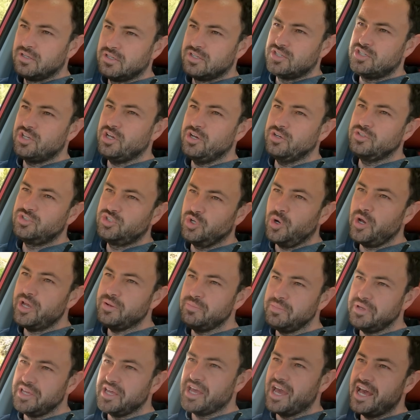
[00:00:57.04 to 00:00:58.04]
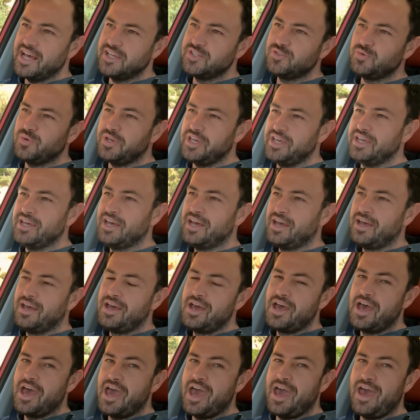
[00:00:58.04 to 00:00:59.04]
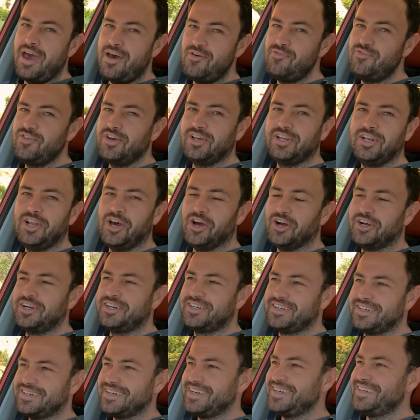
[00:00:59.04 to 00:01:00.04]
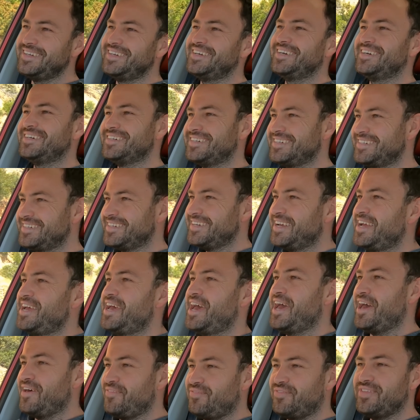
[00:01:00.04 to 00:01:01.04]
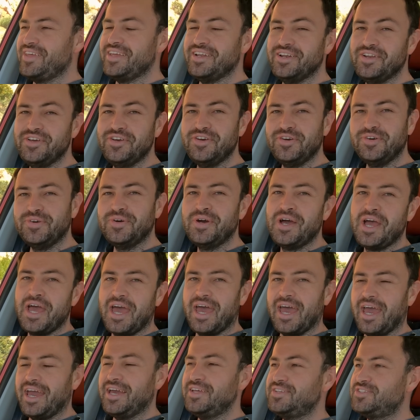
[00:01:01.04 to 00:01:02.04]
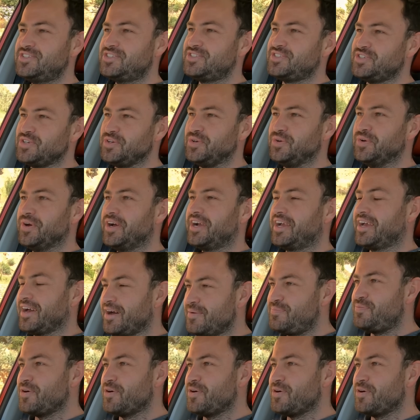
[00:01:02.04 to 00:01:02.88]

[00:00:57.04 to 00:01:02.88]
So join me as we have a look at the new H2. Okay, I